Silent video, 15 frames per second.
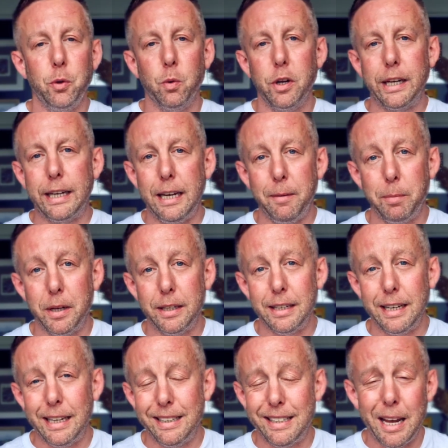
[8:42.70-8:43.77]
want to keep it
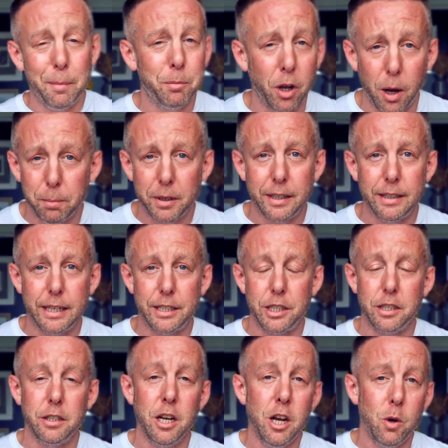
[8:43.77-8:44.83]
in tip-top
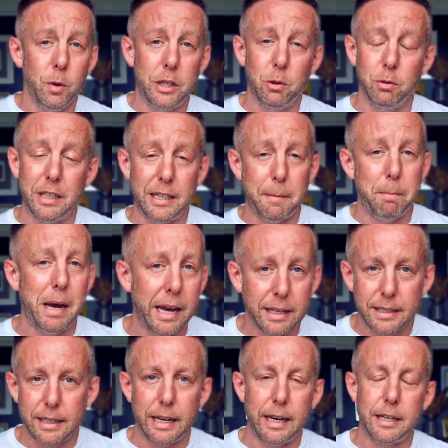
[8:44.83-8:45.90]
condition with only the
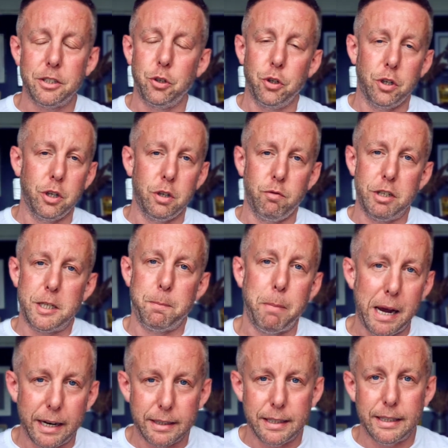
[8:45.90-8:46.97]
best guests who are going to
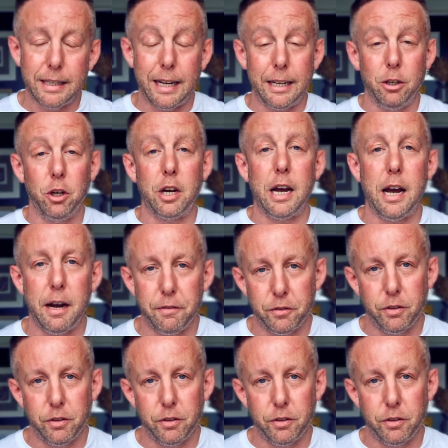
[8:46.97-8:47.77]
respect it and look after